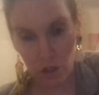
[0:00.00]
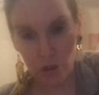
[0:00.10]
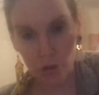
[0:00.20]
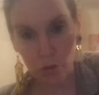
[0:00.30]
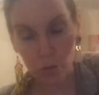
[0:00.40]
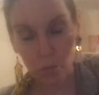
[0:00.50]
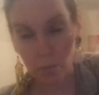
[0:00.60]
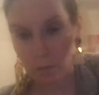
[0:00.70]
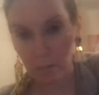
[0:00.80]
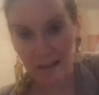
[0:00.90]
to
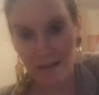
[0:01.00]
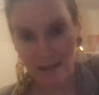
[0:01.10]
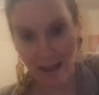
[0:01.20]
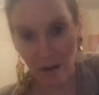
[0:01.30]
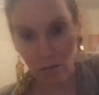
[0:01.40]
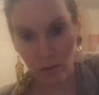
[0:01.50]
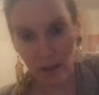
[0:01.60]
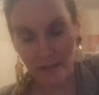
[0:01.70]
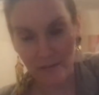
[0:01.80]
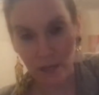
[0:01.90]
bliss out
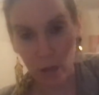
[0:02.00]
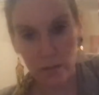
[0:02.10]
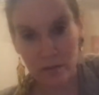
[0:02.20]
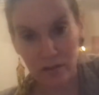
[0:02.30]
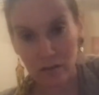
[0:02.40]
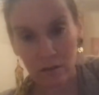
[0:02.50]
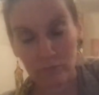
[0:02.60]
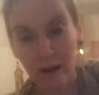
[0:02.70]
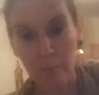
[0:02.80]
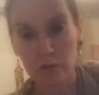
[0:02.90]
and go into
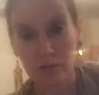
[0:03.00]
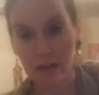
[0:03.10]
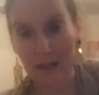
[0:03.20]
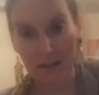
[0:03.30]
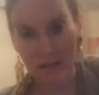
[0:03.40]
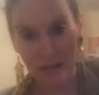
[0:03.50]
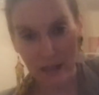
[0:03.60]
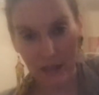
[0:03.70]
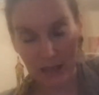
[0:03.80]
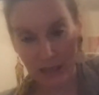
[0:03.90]
rapture and
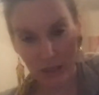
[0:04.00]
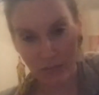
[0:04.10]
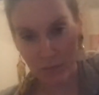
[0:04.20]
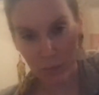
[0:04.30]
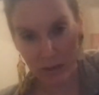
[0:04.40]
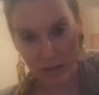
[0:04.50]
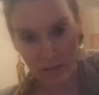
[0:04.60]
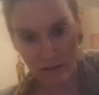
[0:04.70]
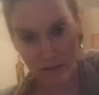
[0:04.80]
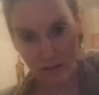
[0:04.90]
ecstasy in each other's
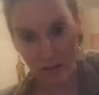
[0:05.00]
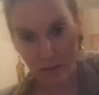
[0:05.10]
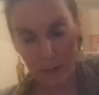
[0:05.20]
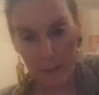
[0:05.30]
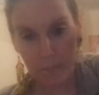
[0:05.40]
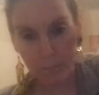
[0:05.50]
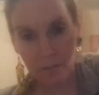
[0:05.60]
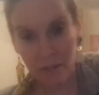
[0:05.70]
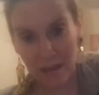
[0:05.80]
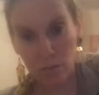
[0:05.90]
presence.
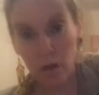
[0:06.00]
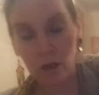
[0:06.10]
That's why